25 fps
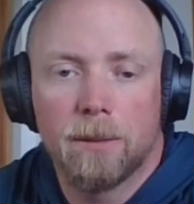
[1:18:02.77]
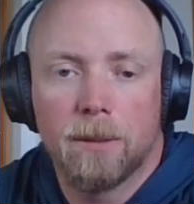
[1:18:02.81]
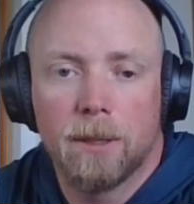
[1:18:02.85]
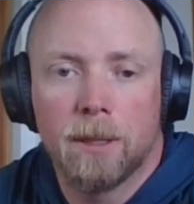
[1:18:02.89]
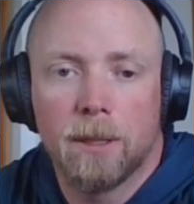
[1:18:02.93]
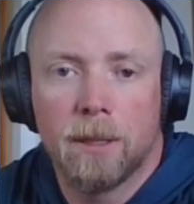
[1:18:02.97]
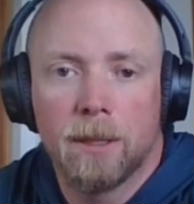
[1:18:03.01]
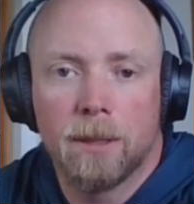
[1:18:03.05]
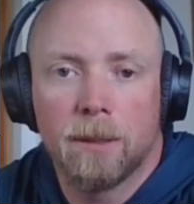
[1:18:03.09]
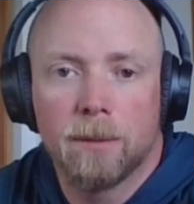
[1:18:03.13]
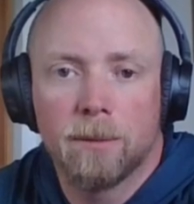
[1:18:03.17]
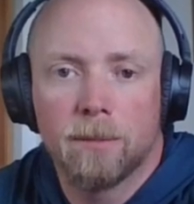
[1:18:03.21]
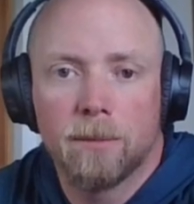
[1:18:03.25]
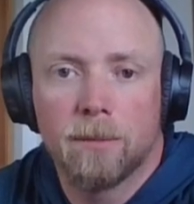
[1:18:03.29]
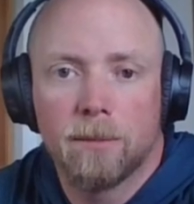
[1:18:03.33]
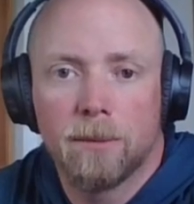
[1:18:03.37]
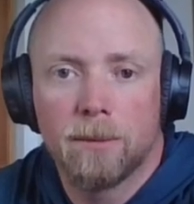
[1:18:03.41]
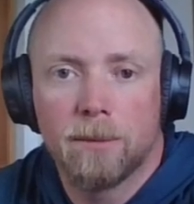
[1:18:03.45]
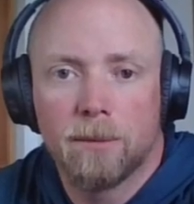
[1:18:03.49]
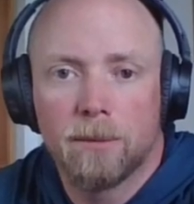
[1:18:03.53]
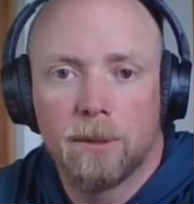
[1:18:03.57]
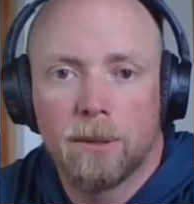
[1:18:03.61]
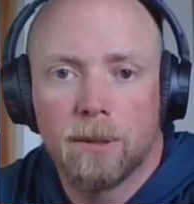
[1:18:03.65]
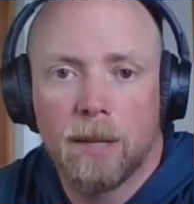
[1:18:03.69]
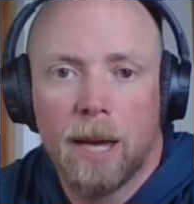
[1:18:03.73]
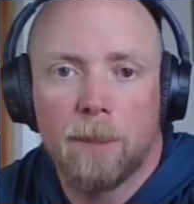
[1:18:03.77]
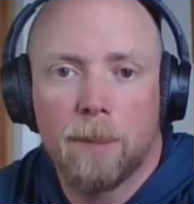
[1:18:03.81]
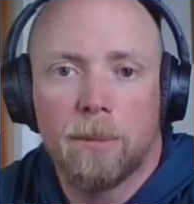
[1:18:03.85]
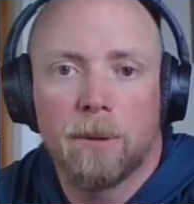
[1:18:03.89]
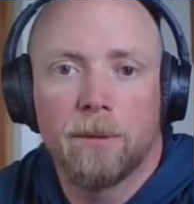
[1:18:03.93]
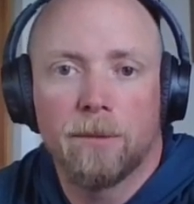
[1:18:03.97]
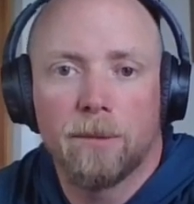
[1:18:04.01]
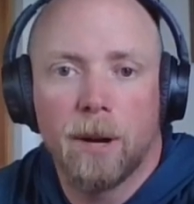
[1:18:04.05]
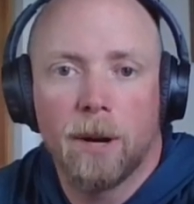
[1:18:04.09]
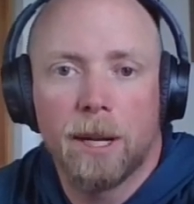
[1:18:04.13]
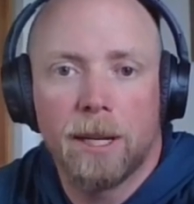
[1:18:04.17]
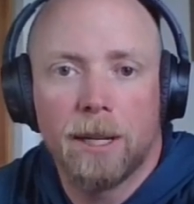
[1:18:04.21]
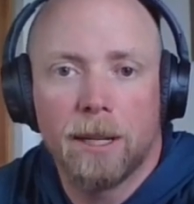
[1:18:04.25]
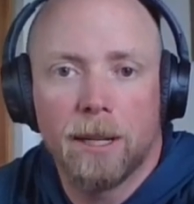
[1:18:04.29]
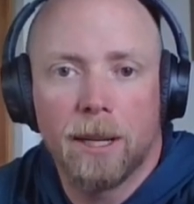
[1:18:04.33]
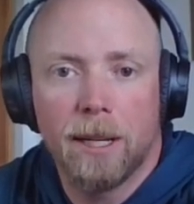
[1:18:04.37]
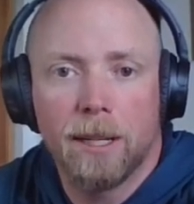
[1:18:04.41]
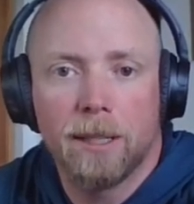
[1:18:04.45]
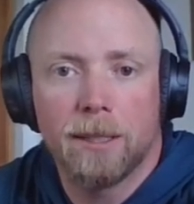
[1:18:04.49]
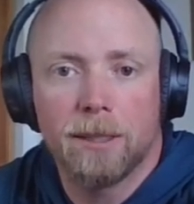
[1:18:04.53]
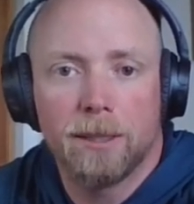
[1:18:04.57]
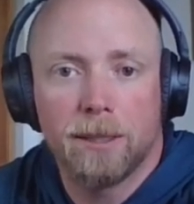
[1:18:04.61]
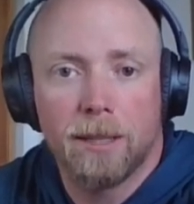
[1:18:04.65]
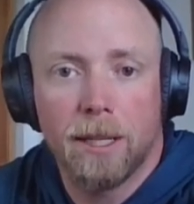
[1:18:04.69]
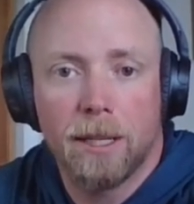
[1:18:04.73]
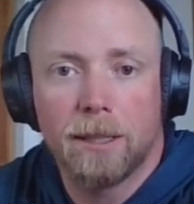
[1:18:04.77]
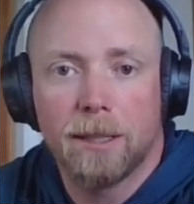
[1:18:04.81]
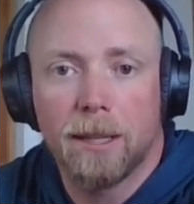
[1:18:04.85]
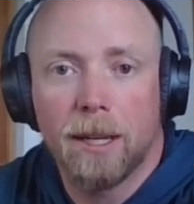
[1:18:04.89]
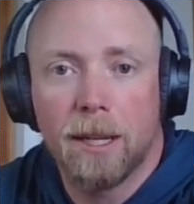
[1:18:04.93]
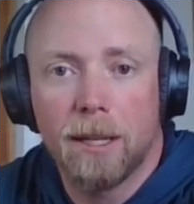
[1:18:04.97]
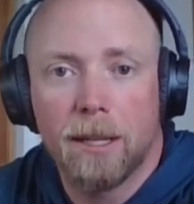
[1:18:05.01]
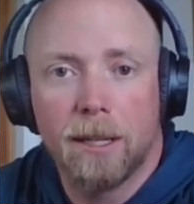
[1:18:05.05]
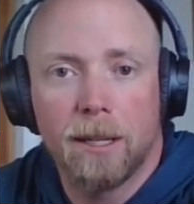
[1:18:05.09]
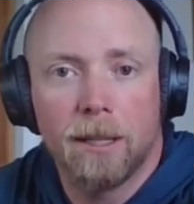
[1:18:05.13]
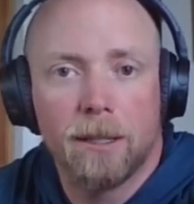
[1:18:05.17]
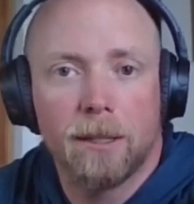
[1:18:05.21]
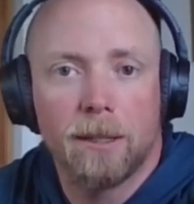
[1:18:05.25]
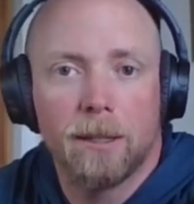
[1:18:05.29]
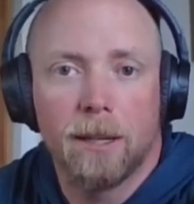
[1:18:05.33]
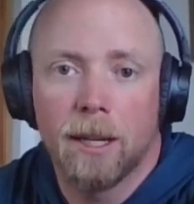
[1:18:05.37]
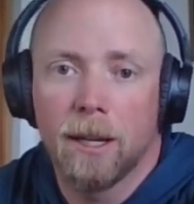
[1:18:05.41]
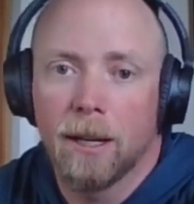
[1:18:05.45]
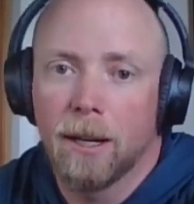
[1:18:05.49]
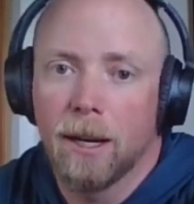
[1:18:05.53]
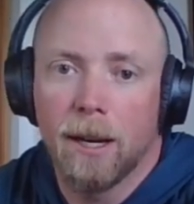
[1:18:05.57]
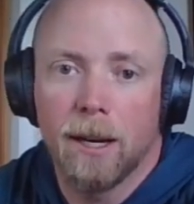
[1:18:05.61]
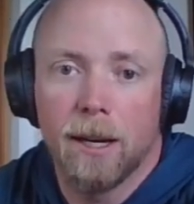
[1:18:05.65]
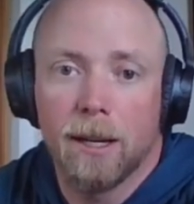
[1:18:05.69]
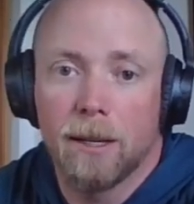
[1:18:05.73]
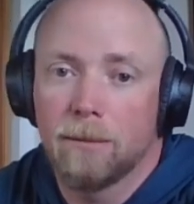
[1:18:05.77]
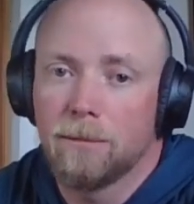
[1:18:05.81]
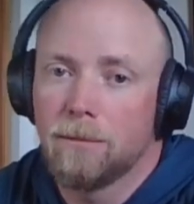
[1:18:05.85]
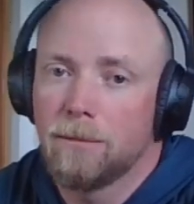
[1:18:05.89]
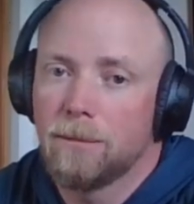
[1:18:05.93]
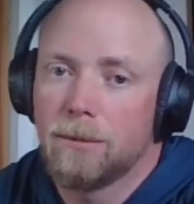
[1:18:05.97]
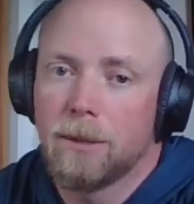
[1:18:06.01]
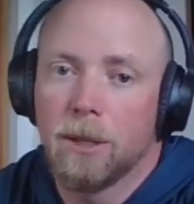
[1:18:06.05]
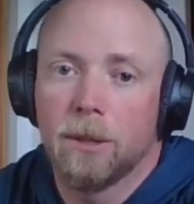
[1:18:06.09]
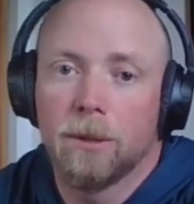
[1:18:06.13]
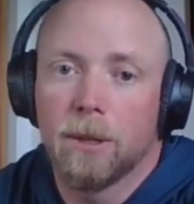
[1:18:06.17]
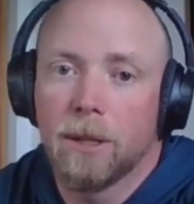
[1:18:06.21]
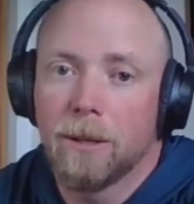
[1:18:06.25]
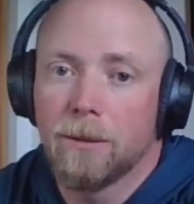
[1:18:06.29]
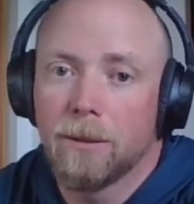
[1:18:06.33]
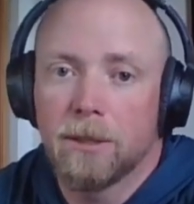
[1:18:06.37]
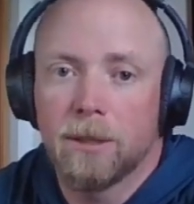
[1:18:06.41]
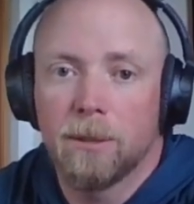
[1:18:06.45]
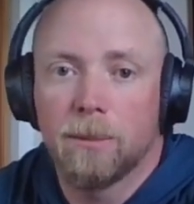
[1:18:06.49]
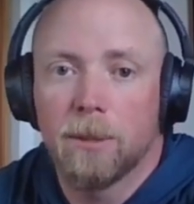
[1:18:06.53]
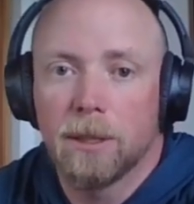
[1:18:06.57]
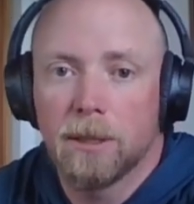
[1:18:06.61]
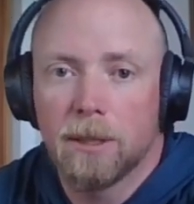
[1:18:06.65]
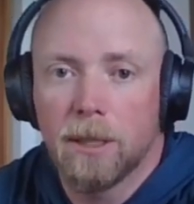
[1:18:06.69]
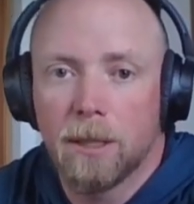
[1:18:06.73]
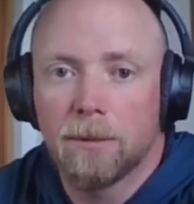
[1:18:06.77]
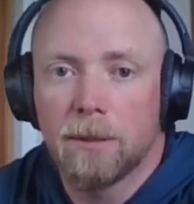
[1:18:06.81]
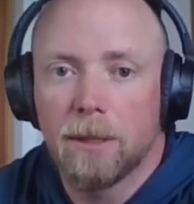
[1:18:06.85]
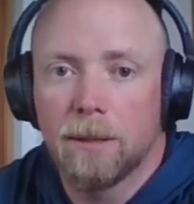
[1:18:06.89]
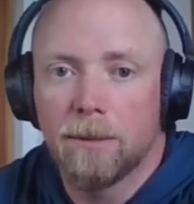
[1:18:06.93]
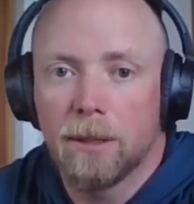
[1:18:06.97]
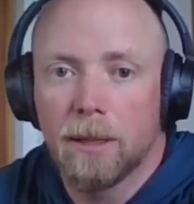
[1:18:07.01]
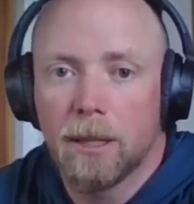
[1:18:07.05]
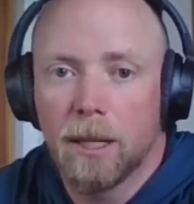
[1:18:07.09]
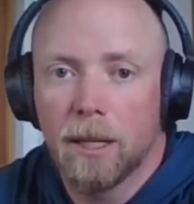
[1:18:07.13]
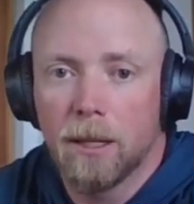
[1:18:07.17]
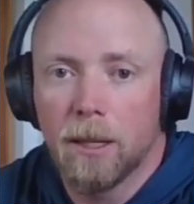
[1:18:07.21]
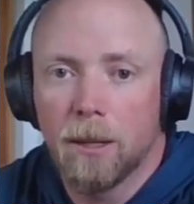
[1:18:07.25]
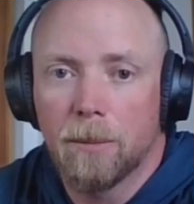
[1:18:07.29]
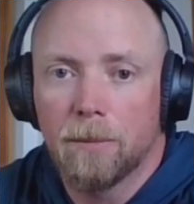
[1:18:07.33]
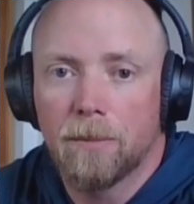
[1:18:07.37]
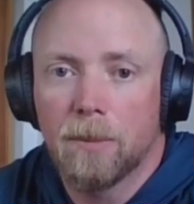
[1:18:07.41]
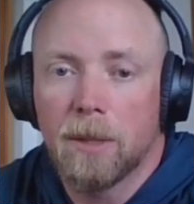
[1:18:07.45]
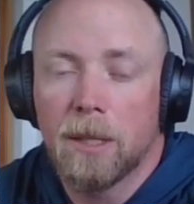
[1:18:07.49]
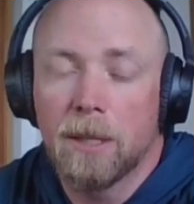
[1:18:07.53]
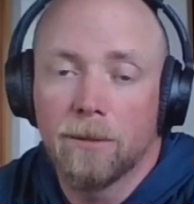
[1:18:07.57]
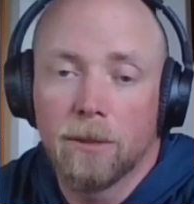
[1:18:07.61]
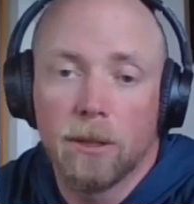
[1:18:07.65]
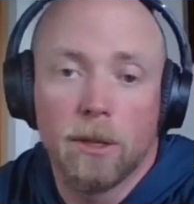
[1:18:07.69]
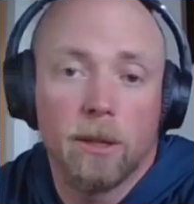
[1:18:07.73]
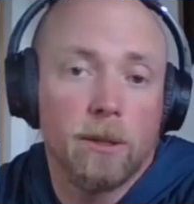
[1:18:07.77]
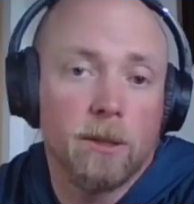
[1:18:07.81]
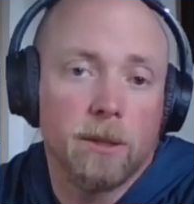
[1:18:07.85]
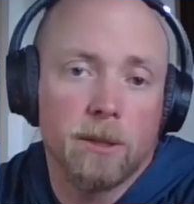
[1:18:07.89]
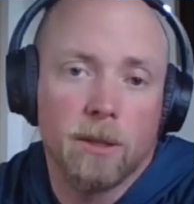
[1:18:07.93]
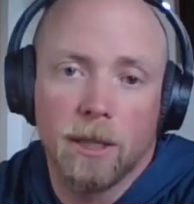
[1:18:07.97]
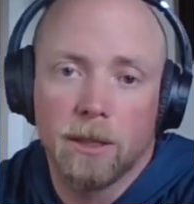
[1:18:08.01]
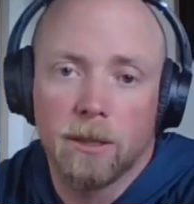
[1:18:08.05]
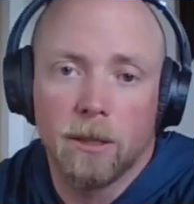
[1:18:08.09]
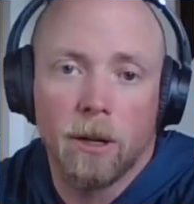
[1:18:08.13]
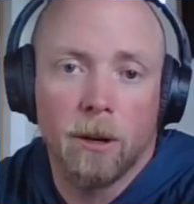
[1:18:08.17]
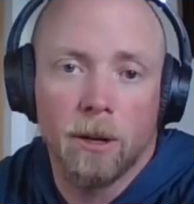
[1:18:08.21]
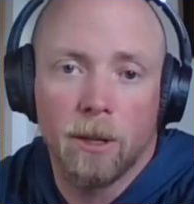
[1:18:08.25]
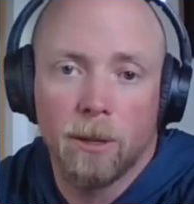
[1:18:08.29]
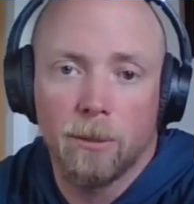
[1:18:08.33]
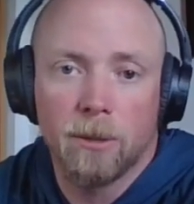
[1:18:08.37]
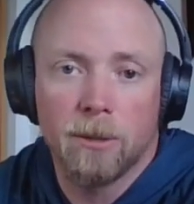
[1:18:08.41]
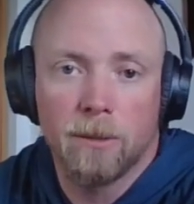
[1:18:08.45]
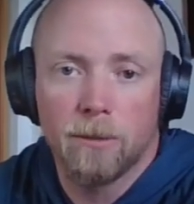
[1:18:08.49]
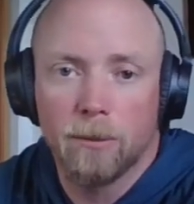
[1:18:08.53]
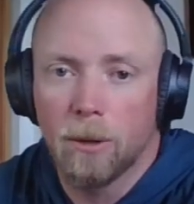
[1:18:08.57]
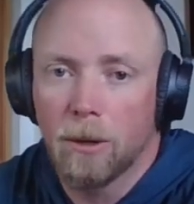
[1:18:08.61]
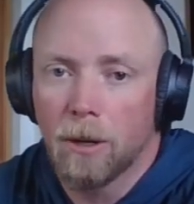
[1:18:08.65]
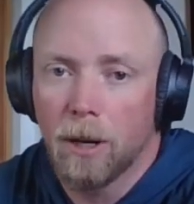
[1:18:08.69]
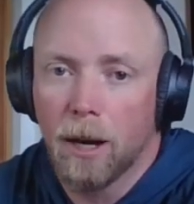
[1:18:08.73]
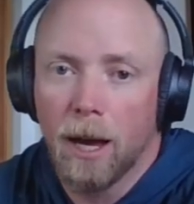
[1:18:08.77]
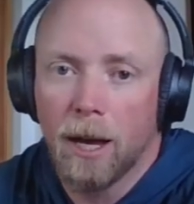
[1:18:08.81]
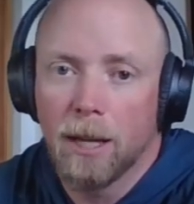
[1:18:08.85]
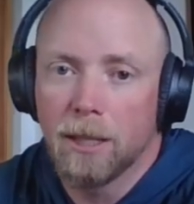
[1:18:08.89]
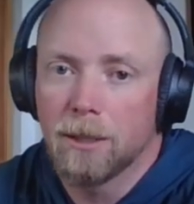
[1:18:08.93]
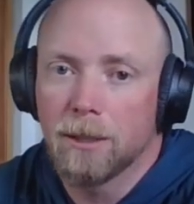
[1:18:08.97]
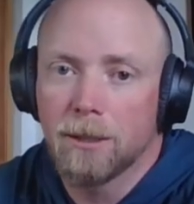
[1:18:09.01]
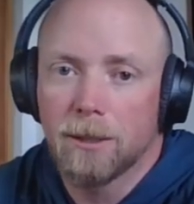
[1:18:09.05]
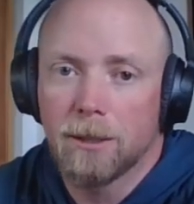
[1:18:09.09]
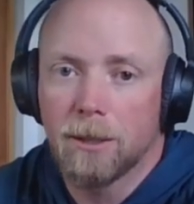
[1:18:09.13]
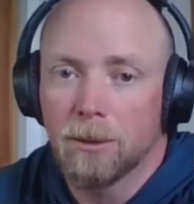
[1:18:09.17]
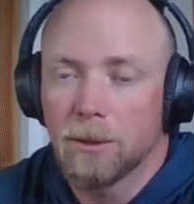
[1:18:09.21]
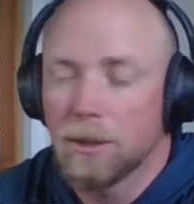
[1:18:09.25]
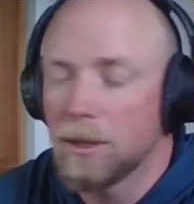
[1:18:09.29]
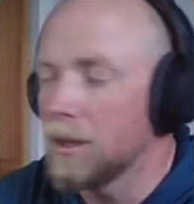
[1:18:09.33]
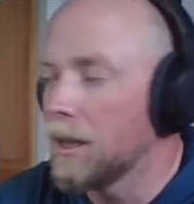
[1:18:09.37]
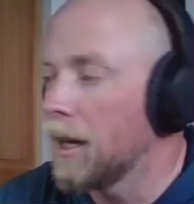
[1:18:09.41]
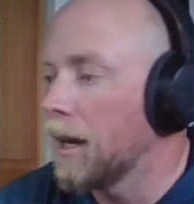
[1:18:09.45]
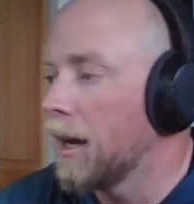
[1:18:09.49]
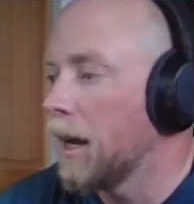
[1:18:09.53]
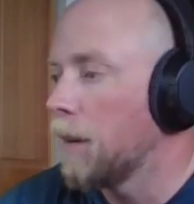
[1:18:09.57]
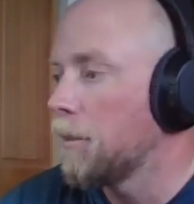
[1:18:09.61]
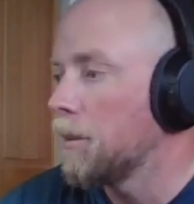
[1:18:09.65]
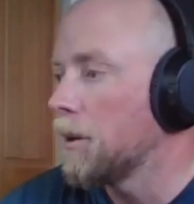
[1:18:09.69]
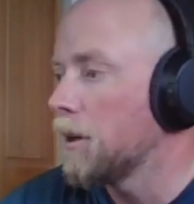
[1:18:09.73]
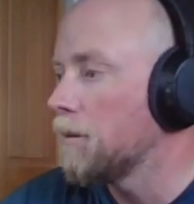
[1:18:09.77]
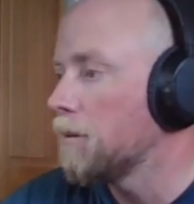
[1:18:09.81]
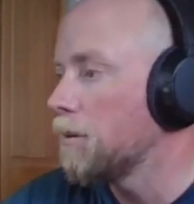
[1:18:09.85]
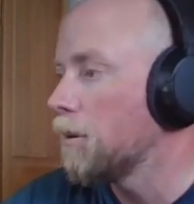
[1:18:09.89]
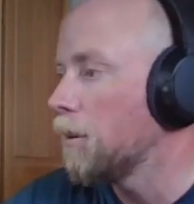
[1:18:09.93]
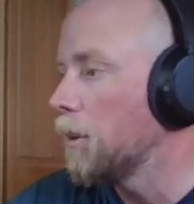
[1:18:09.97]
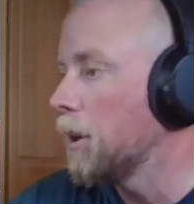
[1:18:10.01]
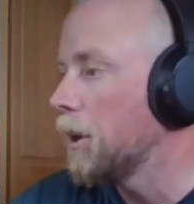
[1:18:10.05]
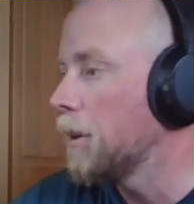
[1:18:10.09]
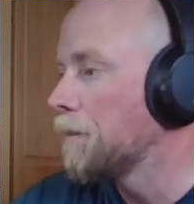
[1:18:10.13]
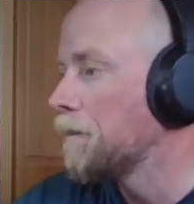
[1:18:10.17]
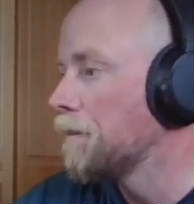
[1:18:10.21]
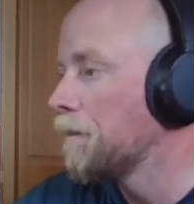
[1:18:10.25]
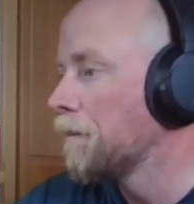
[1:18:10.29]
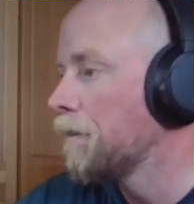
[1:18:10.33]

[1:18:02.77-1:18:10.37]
Uh, Happy Friday night is steak night here, and I don't ever see myself giving that up. Even though there's lots of arguments for it, I just don't see that happening for me.